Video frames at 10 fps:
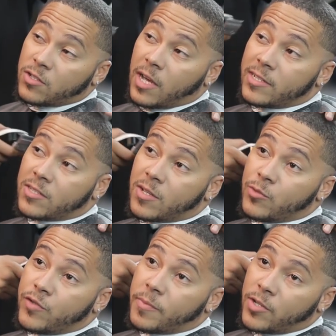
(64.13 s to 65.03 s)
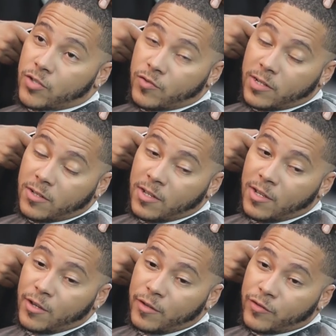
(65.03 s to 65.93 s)
I did some youth mentoring
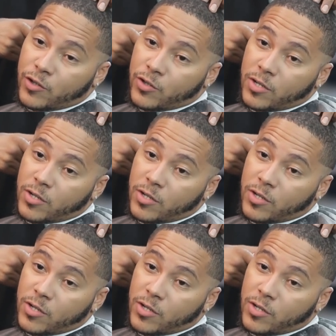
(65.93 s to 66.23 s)
for a